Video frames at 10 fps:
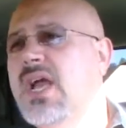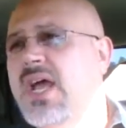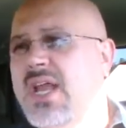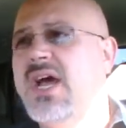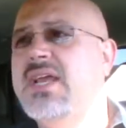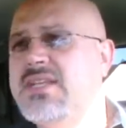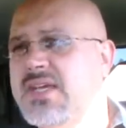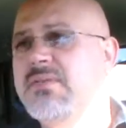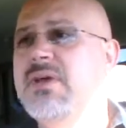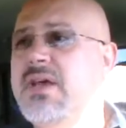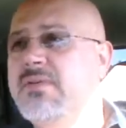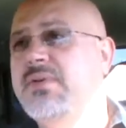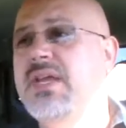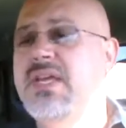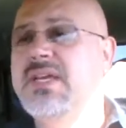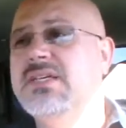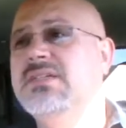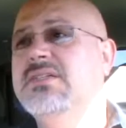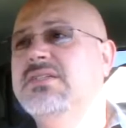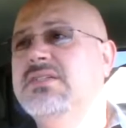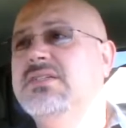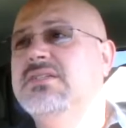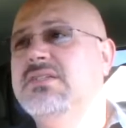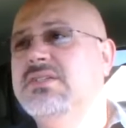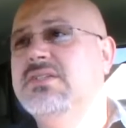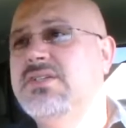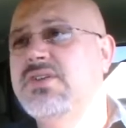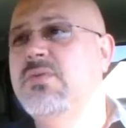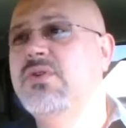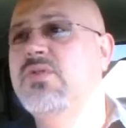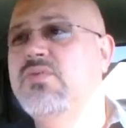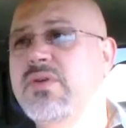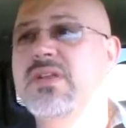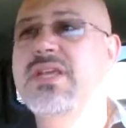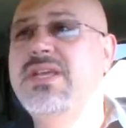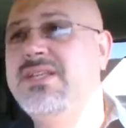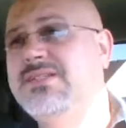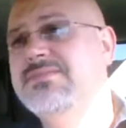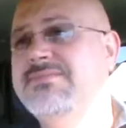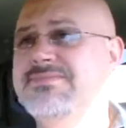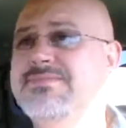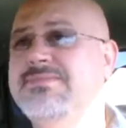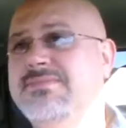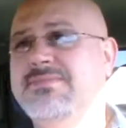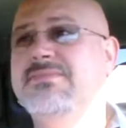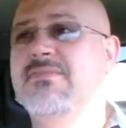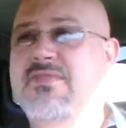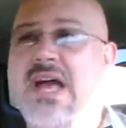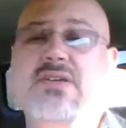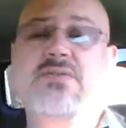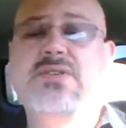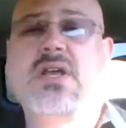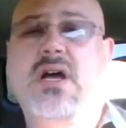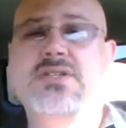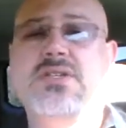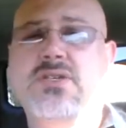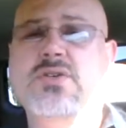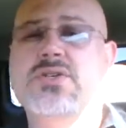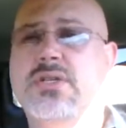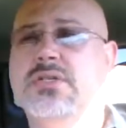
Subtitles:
And I tend to be someone who really values the Constitution.